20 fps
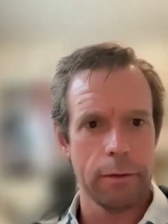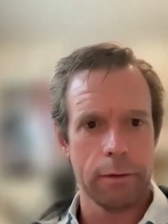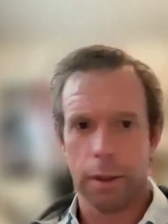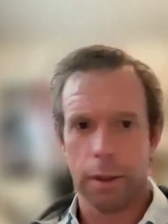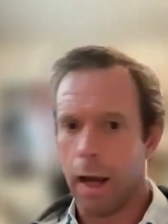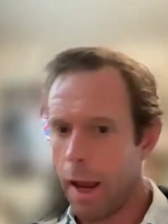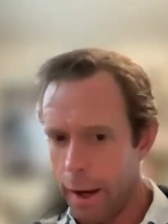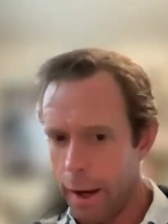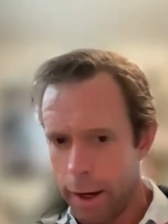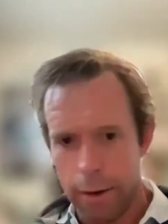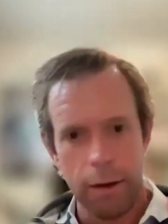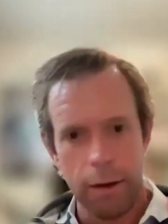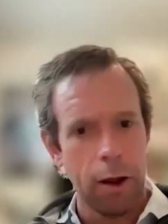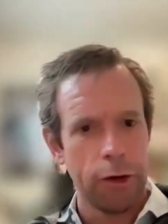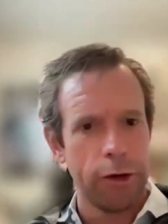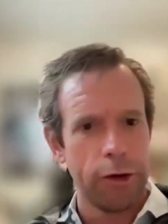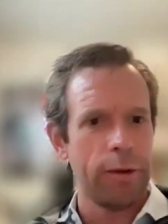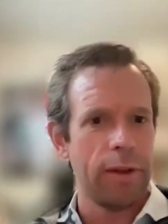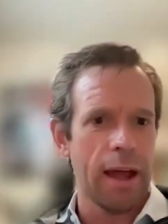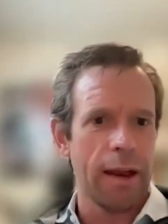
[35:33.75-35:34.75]
Got it. I'll
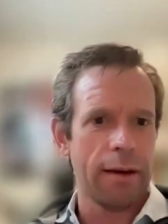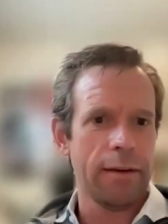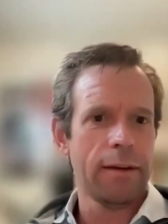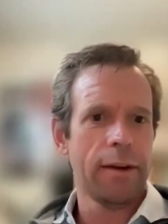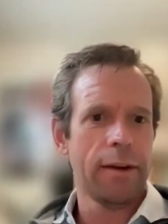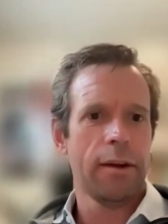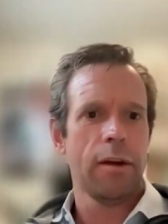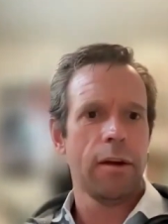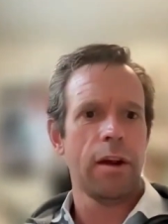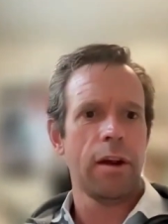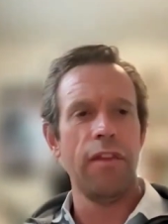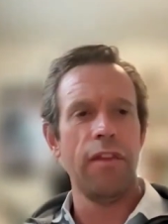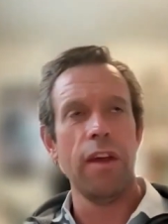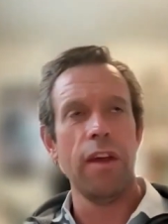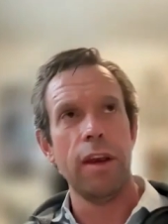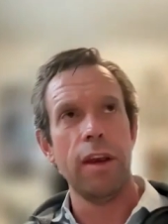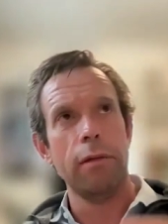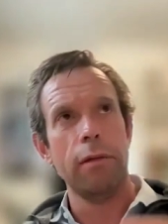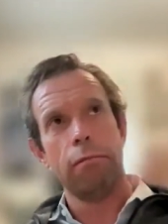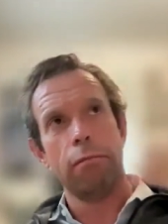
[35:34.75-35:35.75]
do that. And
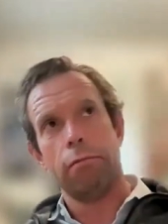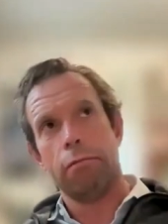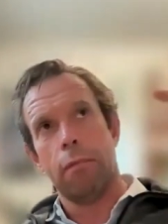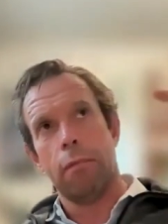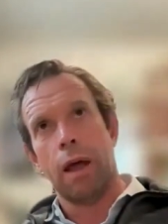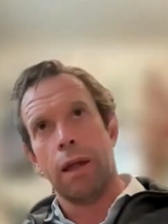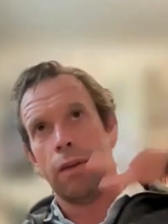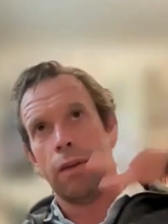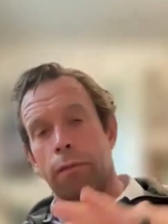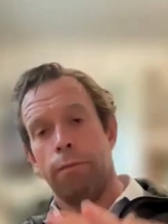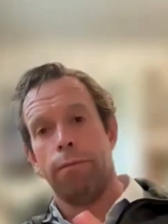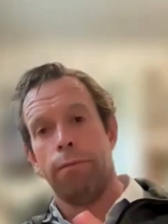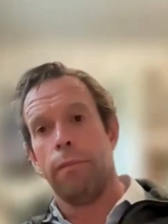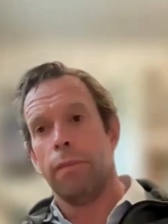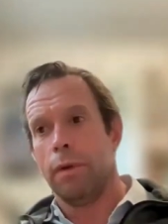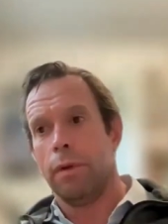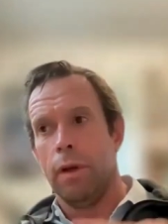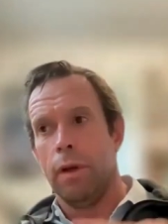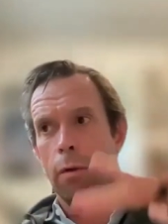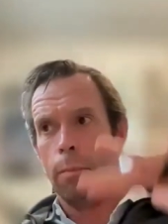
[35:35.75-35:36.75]
then at the
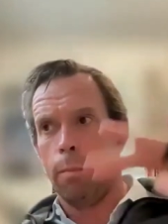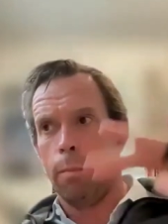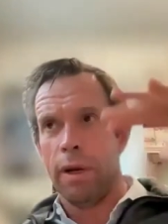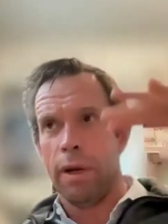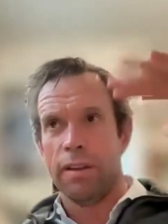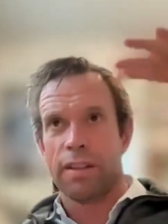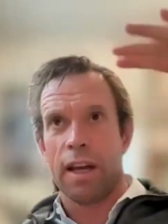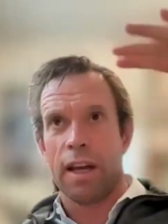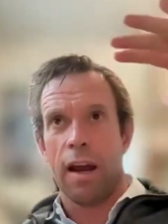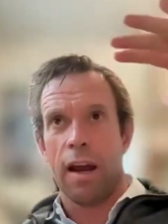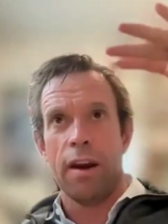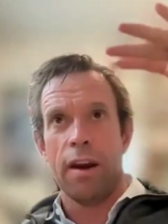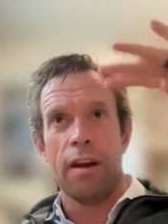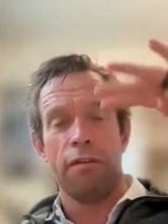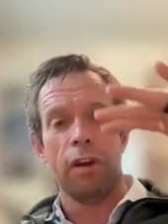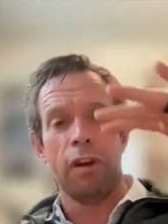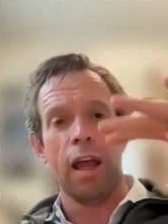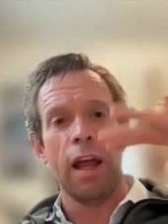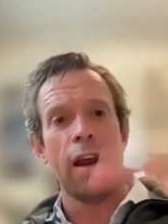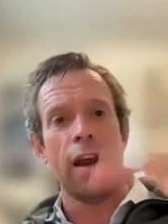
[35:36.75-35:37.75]
you know, but it's got enough
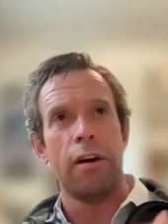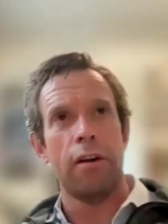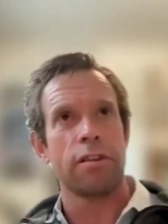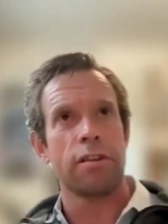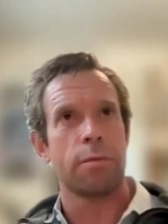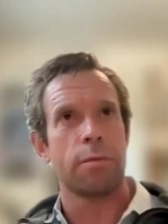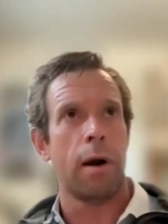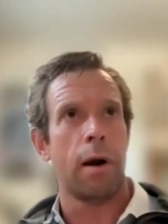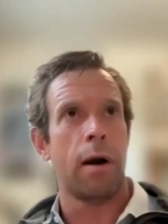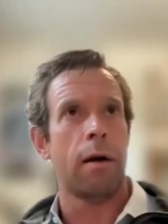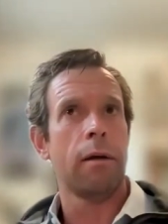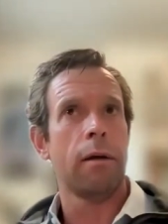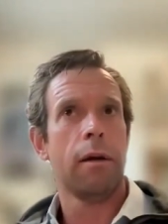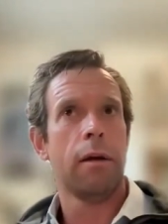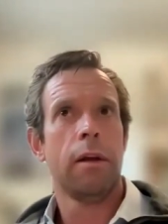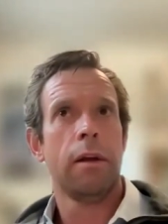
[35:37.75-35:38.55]
layers where